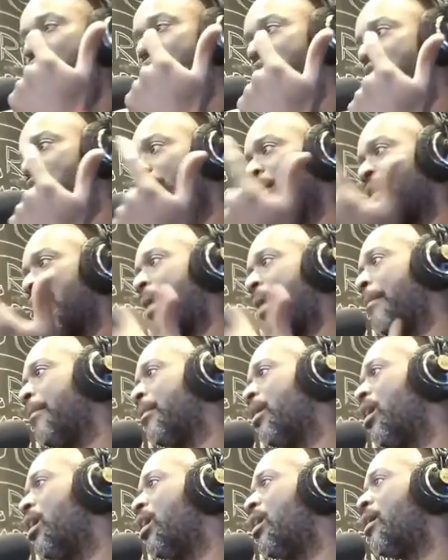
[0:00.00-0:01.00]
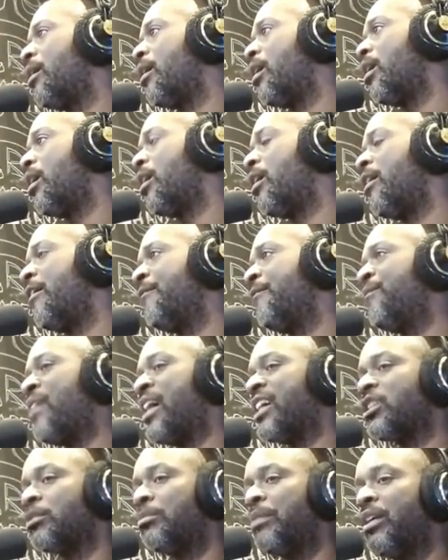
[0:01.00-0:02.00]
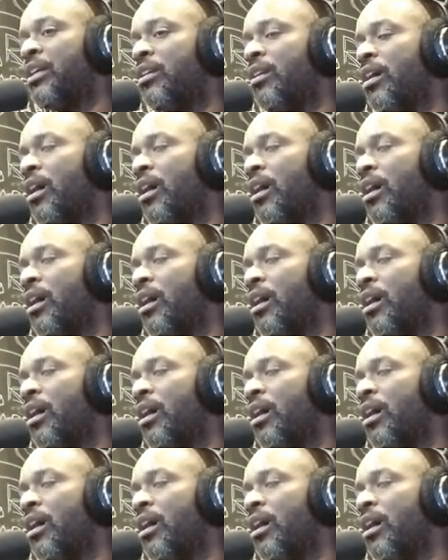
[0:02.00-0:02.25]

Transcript: some of that uh, uh, investment